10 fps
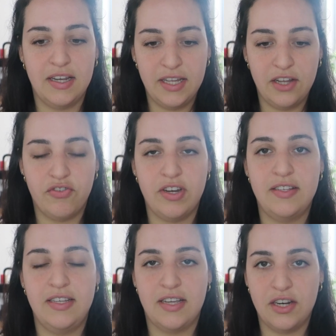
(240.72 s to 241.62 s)
gonna get dressed,
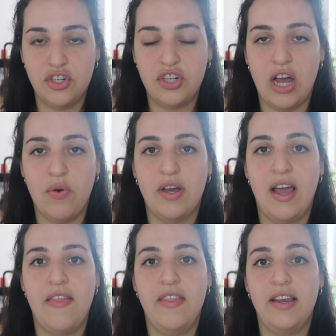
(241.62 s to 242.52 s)
he's gonna shower,
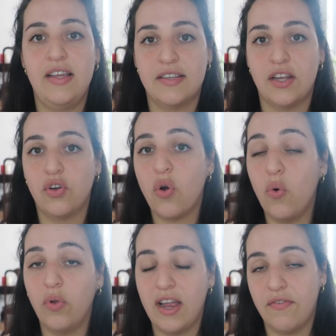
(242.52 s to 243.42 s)
and then he's going to
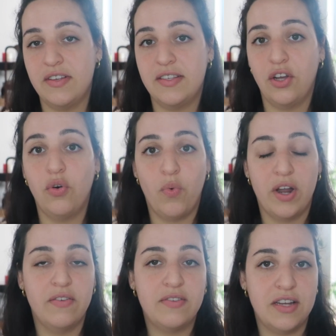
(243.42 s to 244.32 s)
call every single one
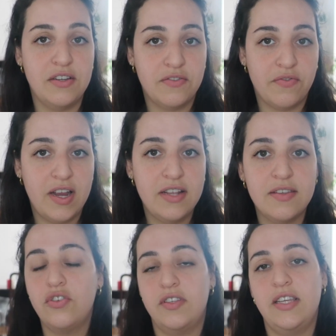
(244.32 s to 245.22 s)
of Tanya's friends
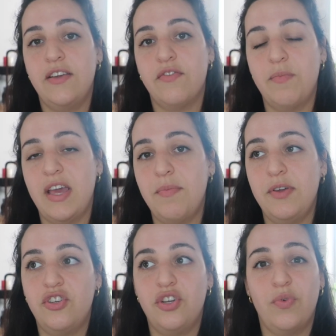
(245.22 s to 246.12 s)
to see if maybe
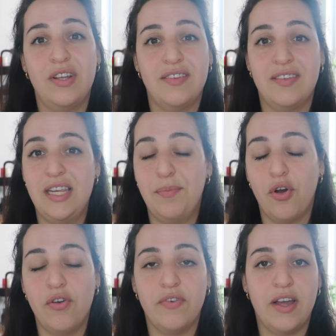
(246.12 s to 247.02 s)
she went to sleep
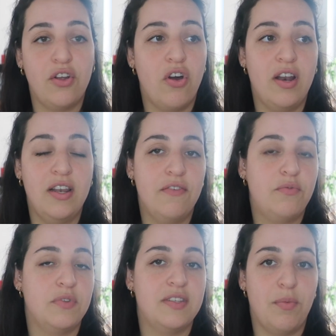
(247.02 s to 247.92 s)
over and got a lift
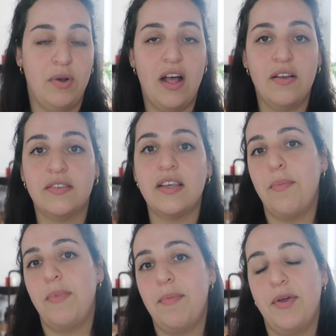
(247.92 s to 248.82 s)
with someone else, and
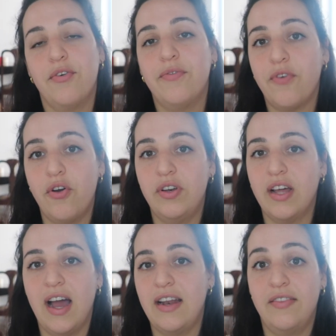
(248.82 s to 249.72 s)
maybe her phone
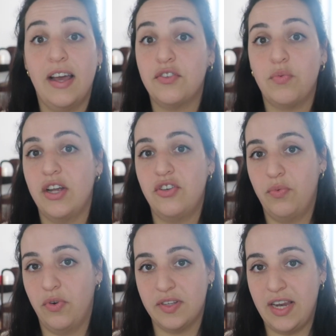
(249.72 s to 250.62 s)
died and that's why she
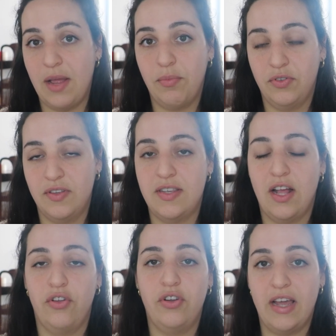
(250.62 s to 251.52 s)
wasn't able to
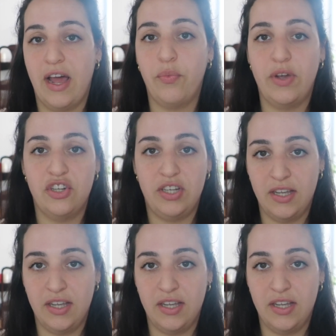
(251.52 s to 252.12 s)
tell her dad where she